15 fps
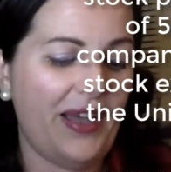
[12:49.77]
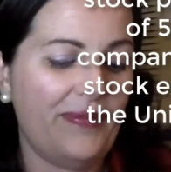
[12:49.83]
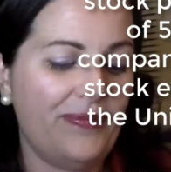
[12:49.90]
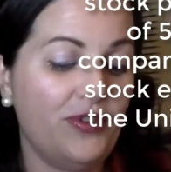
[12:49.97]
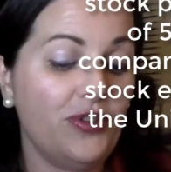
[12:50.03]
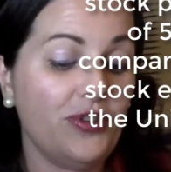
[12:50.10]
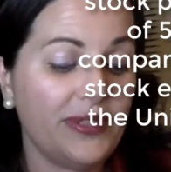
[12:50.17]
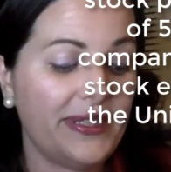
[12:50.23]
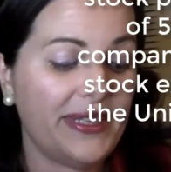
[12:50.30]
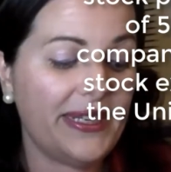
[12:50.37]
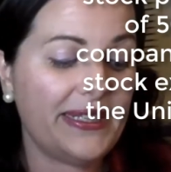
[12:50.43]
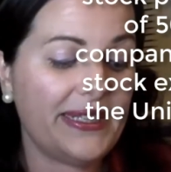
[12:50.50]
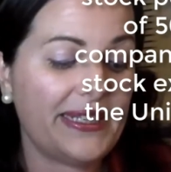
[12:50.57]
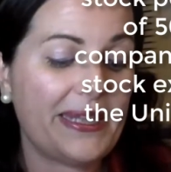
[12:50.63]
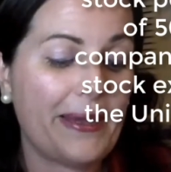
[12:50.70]
use
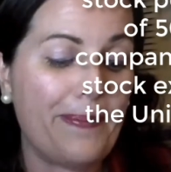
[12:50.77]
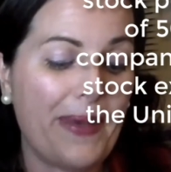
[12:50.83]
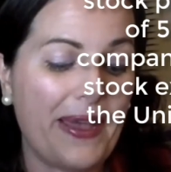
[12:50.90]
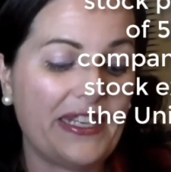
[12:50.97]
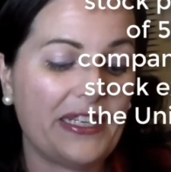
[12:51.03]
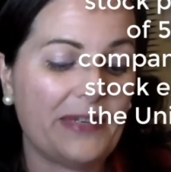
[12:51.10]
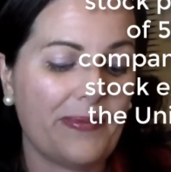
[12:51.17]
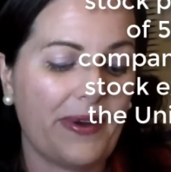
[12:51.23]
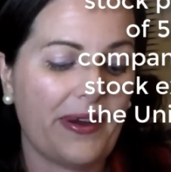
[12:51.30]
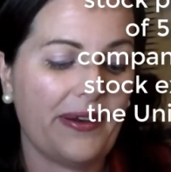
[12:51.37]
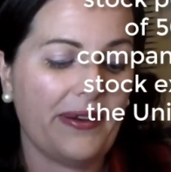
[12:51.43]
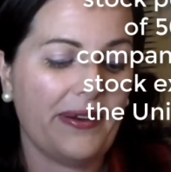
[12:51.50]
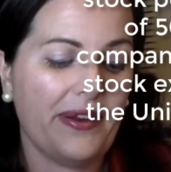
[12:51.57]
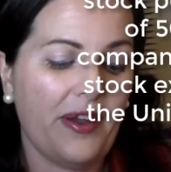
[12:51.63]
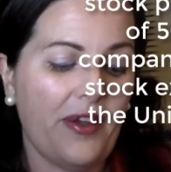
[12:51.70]
this as a
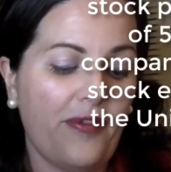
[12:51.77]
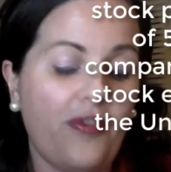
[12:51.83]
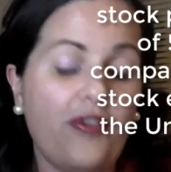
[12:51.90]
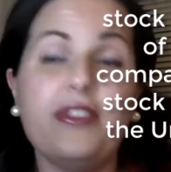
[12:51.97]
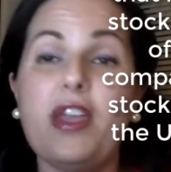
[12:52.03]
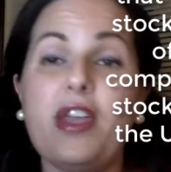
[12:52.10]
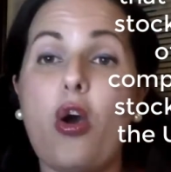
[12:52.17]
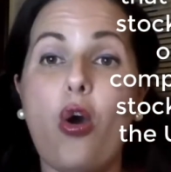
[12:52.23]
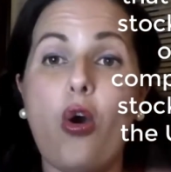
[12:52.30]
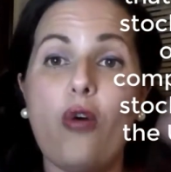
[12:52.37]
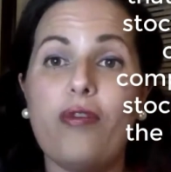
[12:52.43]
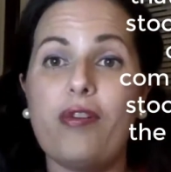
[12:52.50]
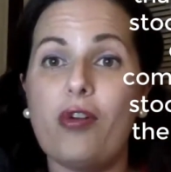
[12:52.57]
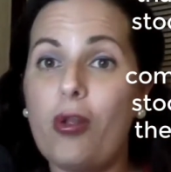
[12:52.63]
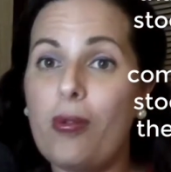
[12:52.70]
benchmark for the
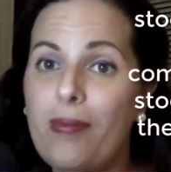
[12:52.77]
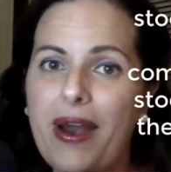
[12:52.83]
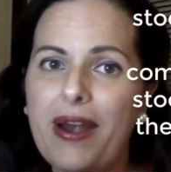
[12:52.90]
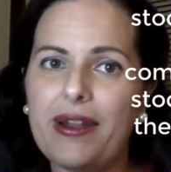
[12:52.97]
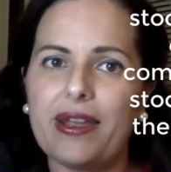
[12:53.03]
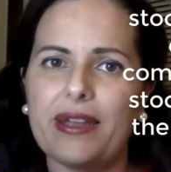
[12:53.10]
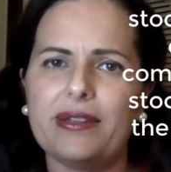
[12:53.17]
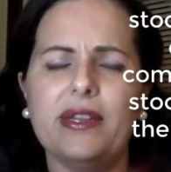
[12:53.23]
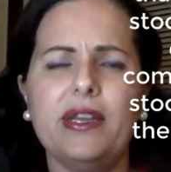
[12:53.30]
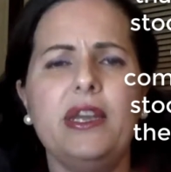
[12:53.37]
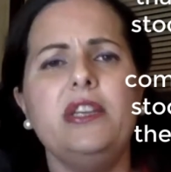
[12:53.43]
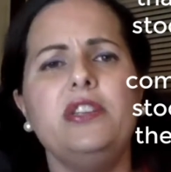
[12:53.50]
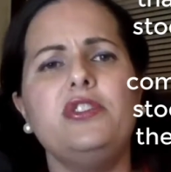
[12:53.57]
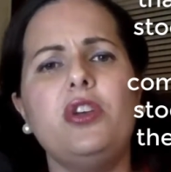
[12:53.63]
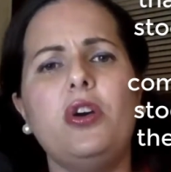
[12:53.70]
overall market.
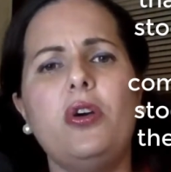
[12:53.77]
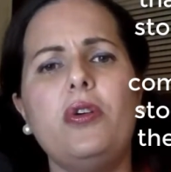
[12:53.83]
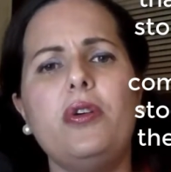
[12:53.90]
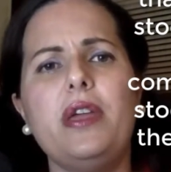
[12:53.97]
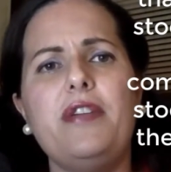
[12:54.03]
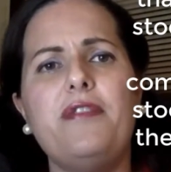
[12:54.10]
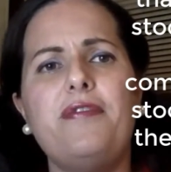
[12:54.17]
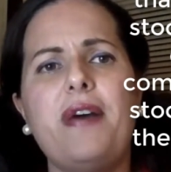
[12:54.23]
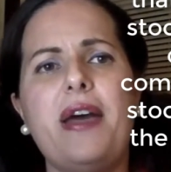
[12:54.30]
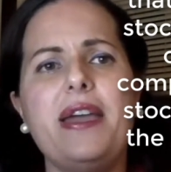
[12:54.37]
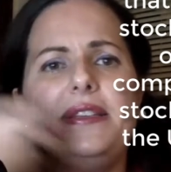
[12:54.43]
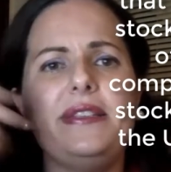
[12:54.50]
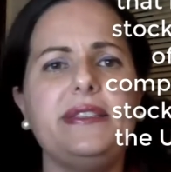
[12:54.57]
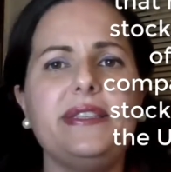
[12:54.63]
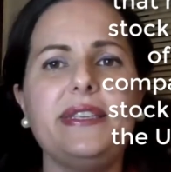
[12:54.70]
So if I
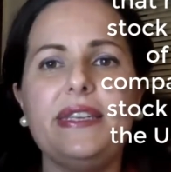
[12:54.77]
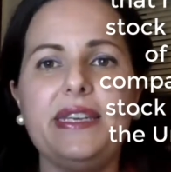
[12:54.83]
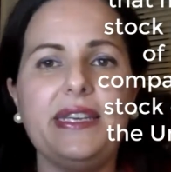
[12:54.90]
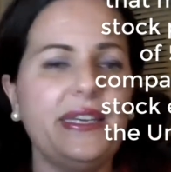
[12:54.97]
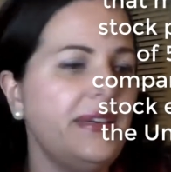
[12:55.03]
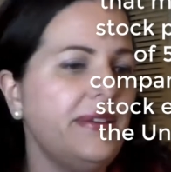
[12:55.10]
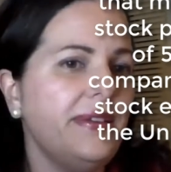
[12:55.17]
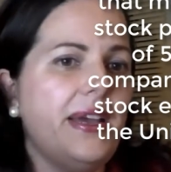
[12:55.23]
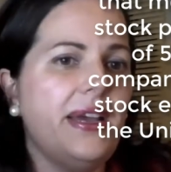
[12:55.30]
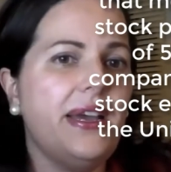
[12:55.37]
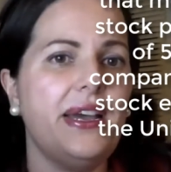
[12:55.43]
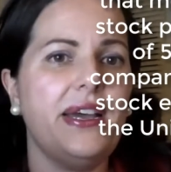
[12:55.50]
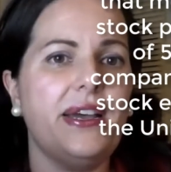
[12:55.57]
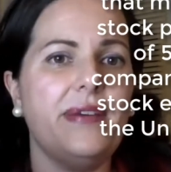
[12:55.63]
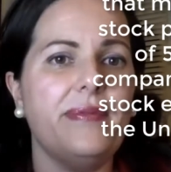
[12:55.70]
see,
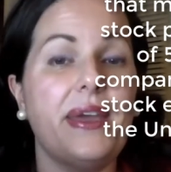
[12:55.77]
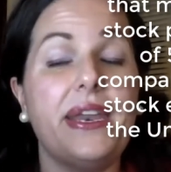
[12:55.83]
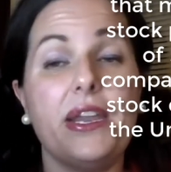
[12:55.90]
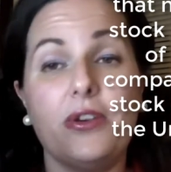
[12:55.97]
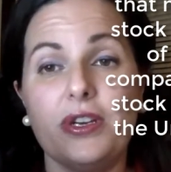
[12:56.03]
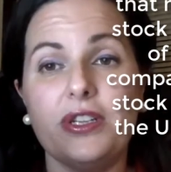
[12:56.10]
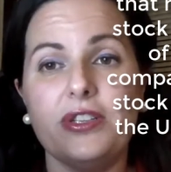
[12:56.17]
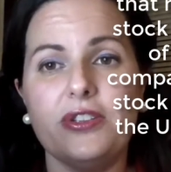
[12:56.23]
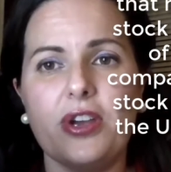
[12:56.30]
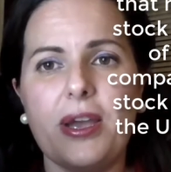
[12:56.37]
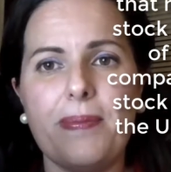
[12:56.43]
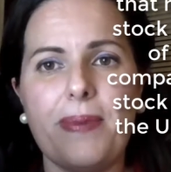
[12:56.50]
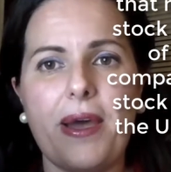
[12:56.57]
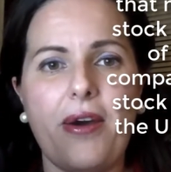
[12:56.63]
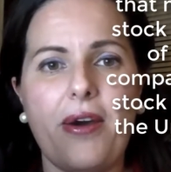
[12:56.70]
and I'm going to talk
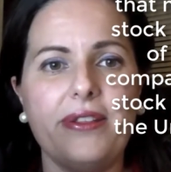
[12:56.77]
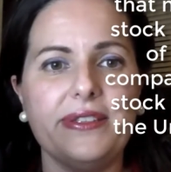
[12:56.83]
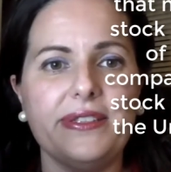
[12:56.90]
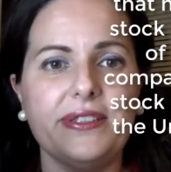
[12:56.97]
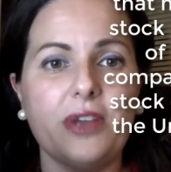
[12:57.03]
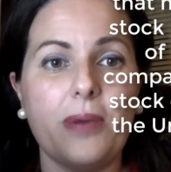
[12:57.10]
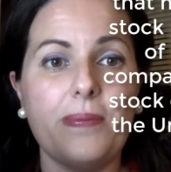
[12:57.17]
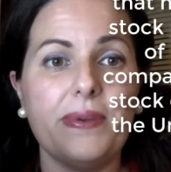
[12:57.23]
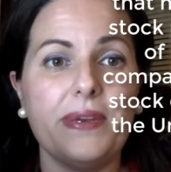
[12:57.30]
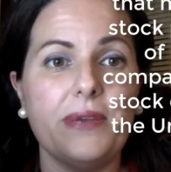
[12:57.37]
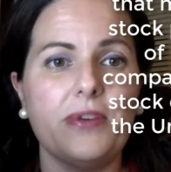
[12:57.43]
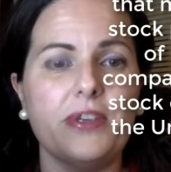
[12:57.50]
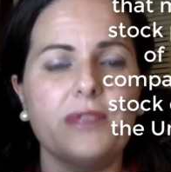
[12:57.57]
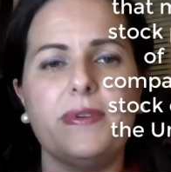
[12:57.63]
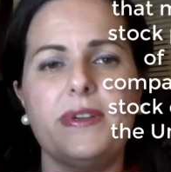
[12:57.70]
about how this company
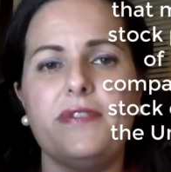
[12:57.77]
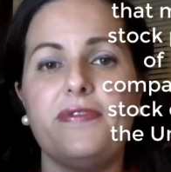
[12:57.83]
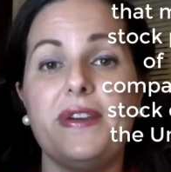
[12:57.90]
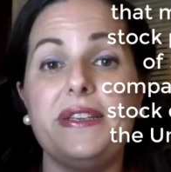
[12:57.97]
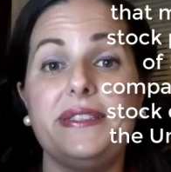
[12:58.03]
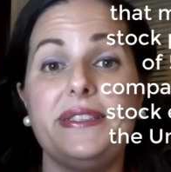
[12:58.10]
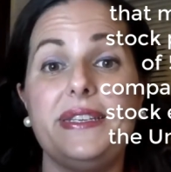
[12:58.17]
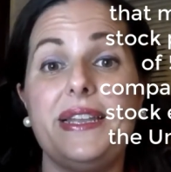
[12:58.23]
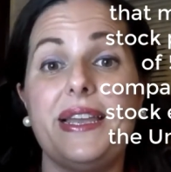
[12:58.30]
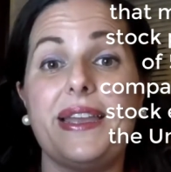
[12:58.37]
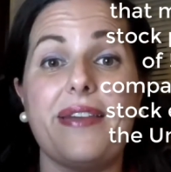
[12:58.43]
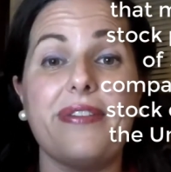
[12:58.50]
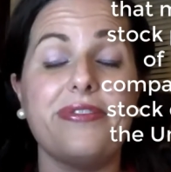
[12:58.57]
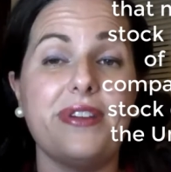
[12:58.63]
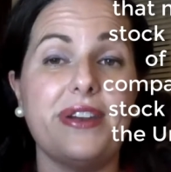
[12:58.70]
works, but if I see like
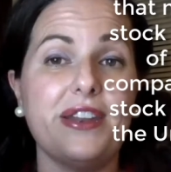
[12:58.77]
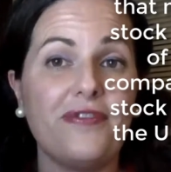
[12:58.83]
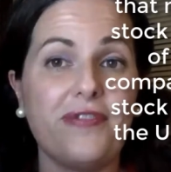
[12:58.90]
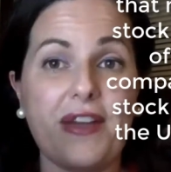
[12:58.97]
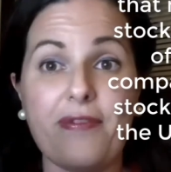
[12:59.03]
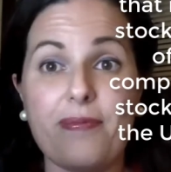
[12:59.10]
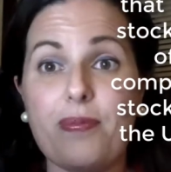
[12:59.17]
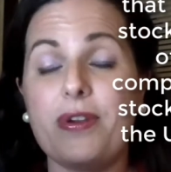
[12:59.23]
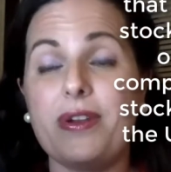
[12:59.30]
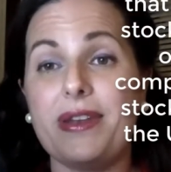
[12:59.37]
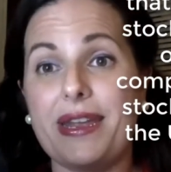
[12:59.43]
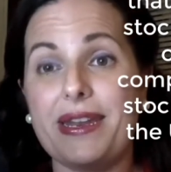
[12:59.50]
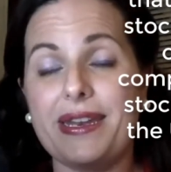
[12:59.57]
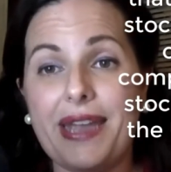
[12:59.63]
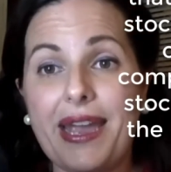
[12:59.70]
a
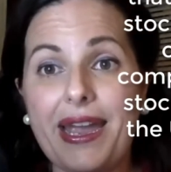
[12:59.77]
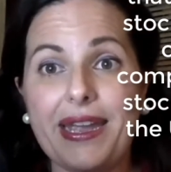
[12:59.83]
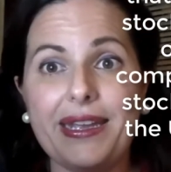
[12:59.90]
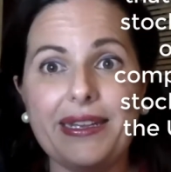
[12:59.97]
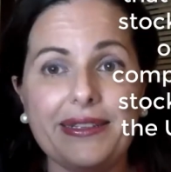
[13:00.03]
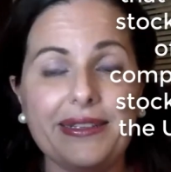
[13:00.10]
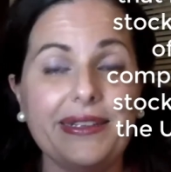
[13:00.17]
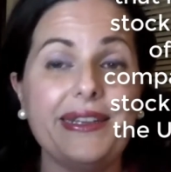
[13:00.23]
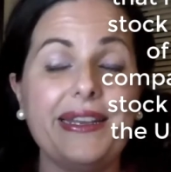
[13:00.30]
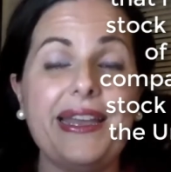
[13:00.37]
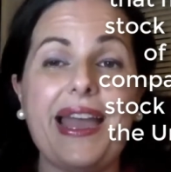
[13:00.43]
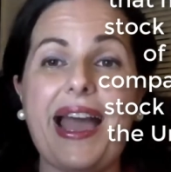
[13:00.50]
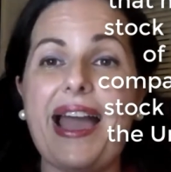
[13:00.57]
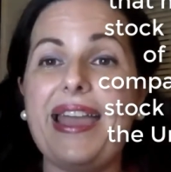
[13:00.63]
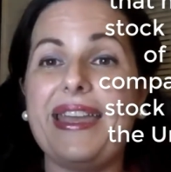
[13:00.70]
35.98,
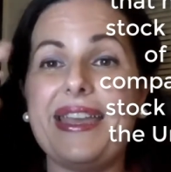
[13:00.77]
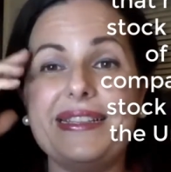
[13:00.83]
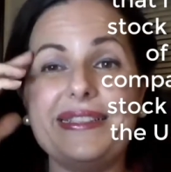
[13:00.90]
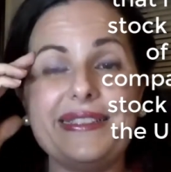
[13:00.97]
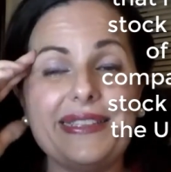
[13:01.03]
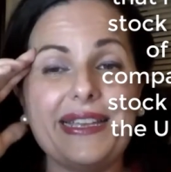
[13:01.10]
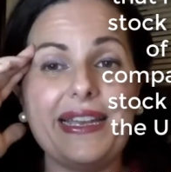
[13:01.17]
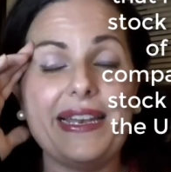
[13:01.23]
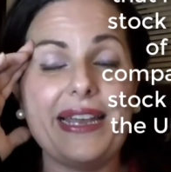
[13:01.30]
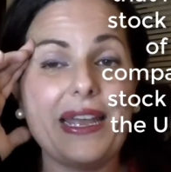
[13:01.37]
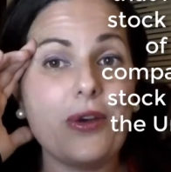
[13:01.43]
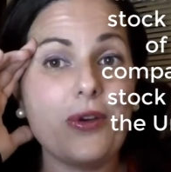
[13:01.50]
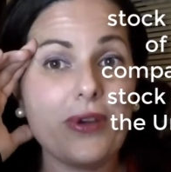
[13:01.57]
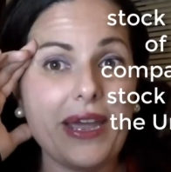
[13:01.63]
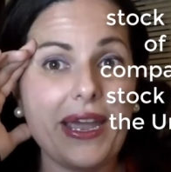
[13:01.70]
I can say
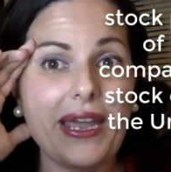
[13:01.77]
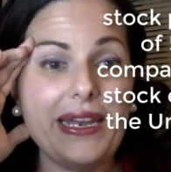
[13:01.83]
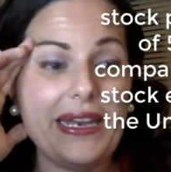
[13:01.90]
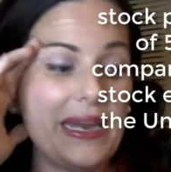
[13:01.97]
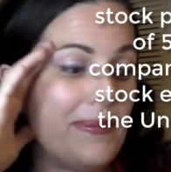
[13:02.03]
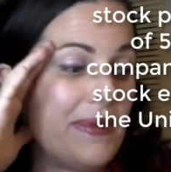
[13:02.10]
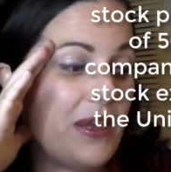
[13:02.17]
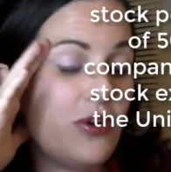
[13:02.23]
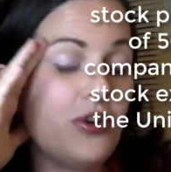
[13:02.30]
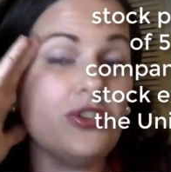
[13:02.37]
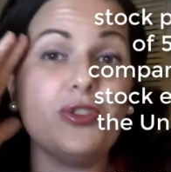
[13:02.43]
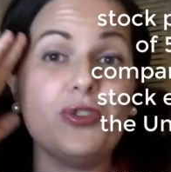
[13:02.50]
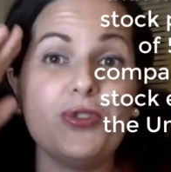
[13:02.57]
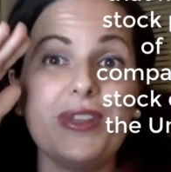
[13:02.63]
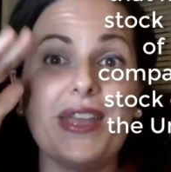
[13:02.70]
like, okay, let me go
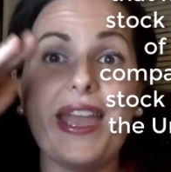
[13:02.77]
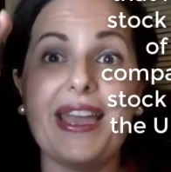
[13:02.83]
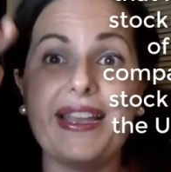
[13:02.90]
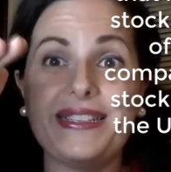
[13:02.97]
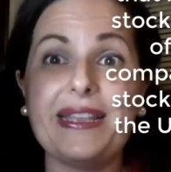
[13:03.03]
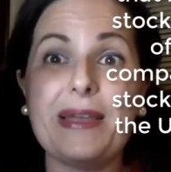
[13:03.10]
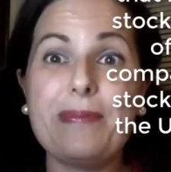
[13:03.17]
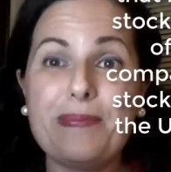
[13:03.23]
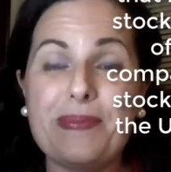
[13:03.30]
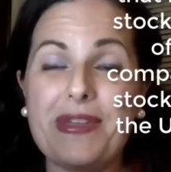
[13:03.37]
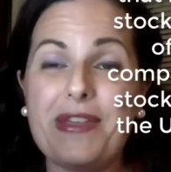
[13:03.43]
to the S&P